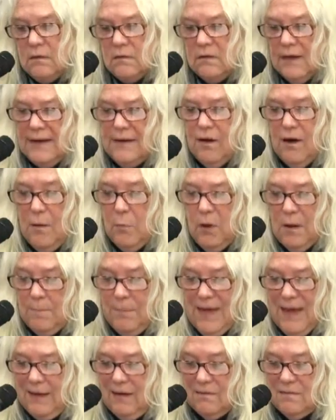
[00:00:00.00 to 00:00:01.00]
Later, I went
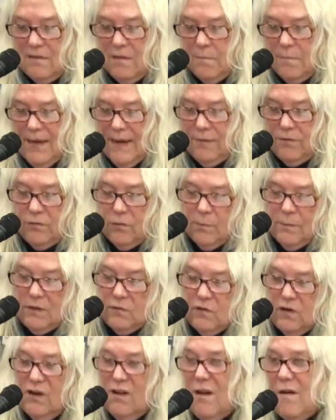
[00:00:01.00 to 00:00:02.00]
back into the bathroom
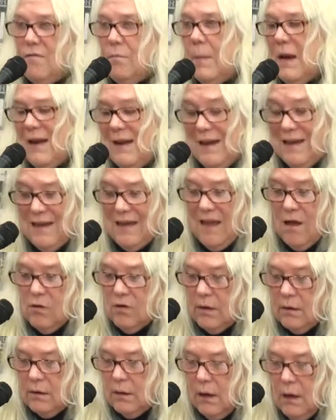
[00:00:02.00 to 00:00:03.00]
and took off my
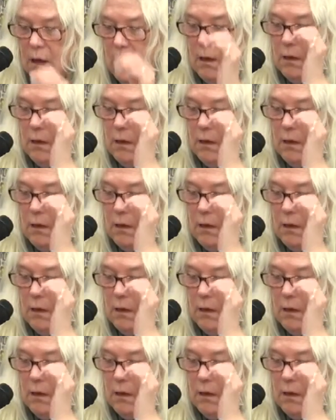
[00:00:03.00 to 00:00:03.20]
nightgown and